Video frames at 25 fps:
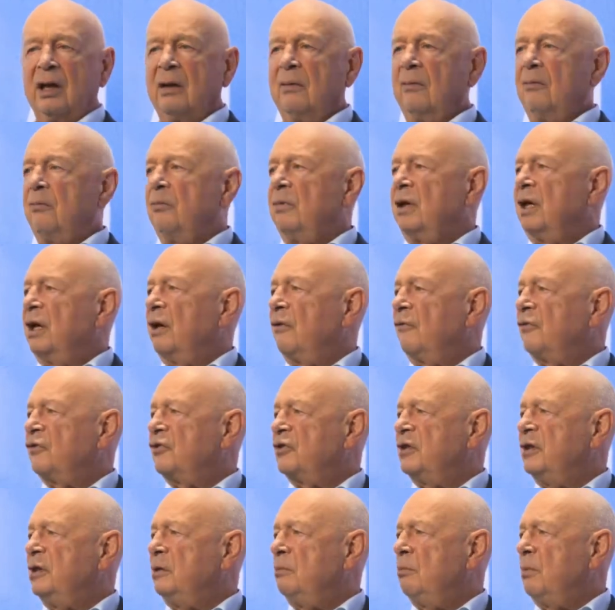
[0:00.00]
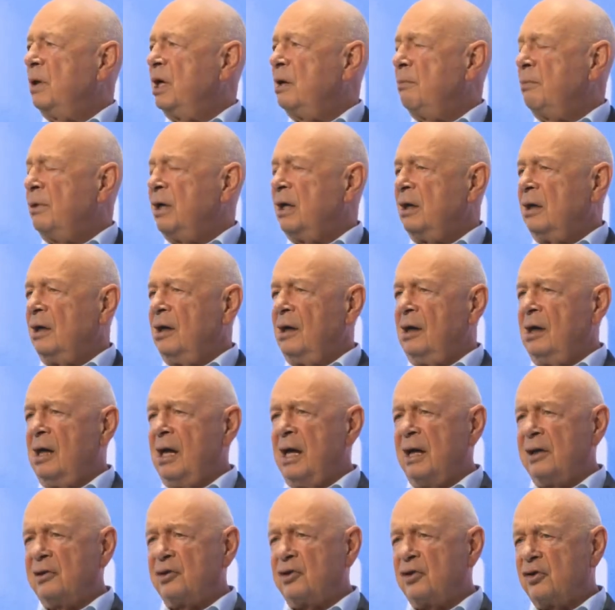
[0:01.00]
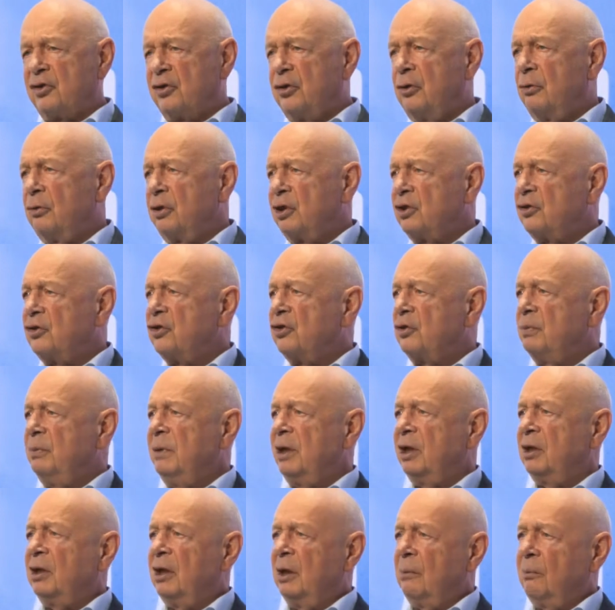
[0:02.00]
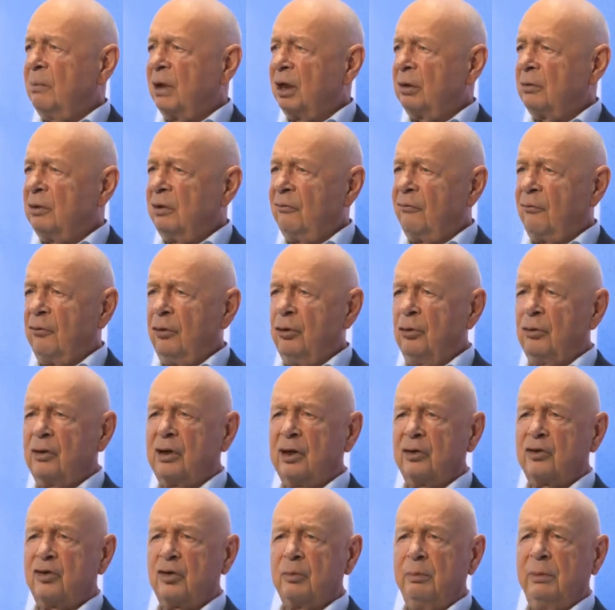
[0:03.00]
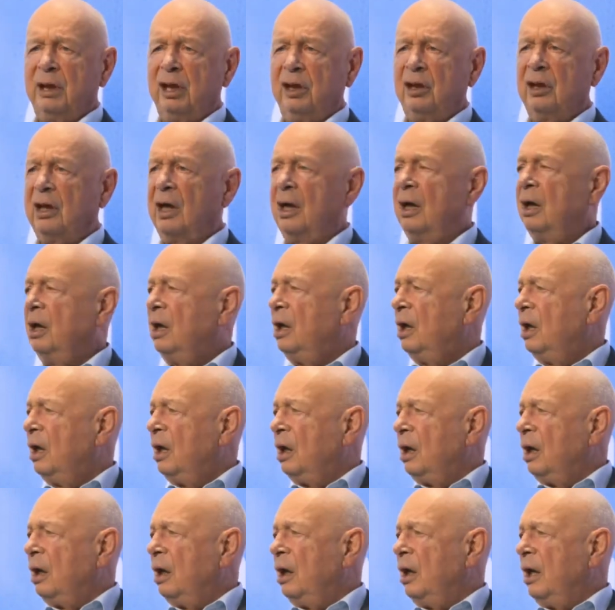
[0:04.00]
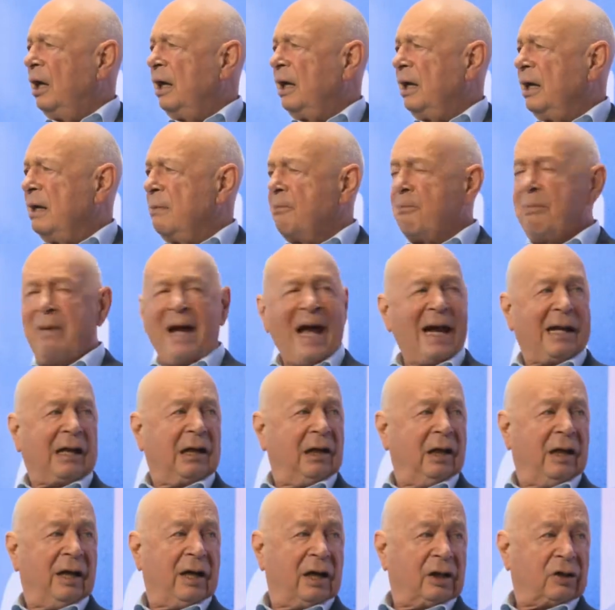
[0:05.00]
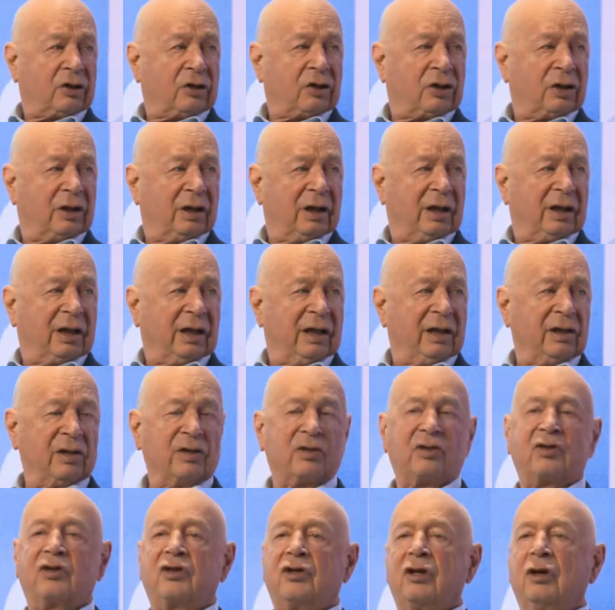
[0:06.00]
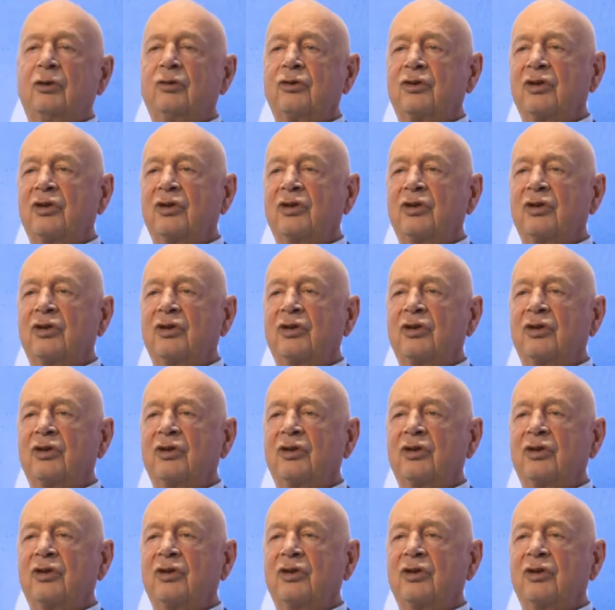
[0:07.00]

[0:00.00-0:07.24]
we have seen maybe less during this meeting, but if you look at the media, a backlash against those